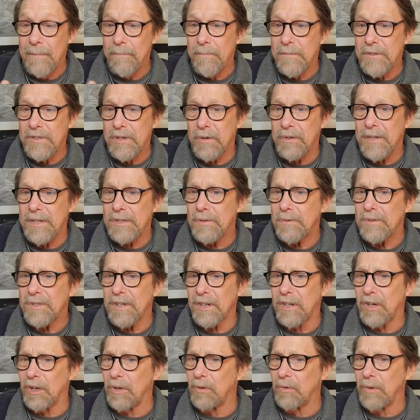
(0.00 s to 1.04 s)
So this was a
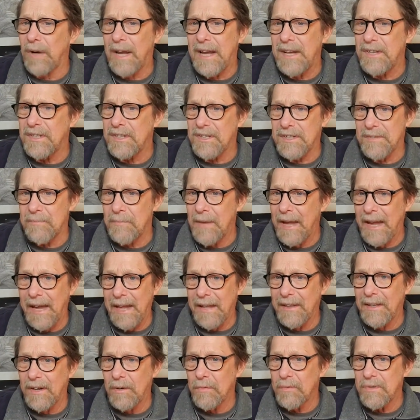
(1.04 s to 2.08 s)
courageous
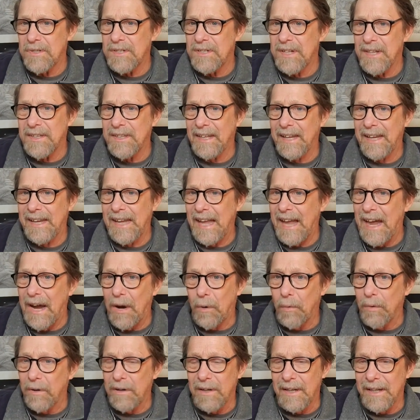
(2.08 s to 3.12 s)
man. There was nothing
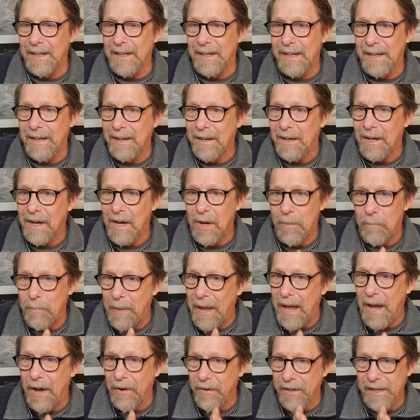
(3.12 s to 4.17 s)
cowardly
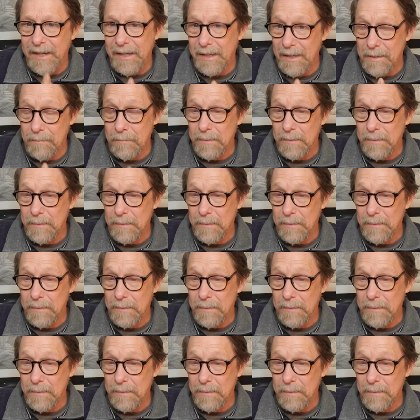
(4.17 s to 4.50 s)
about him.